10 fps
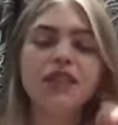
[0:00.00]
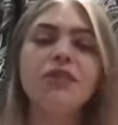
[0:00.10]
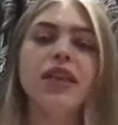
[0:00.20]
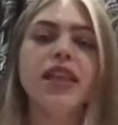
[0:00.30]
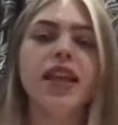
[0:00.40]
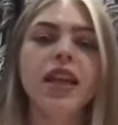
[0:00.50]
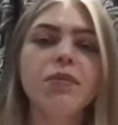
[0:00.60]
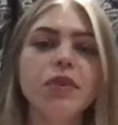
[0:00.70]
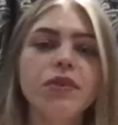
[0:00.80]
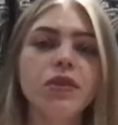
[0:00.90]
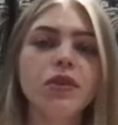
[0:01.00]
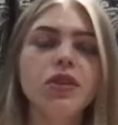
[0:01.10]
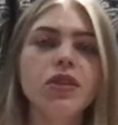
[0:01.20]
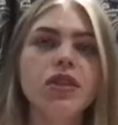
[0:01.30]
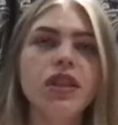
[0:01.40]
3 days
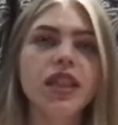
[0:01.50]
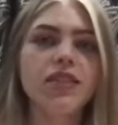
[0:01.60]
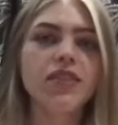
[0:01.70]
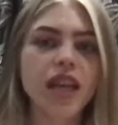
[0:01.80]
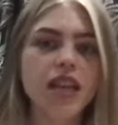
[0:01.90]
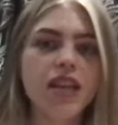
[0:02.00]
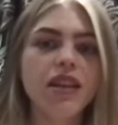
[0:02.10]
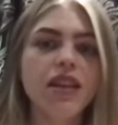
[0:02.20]
before the event,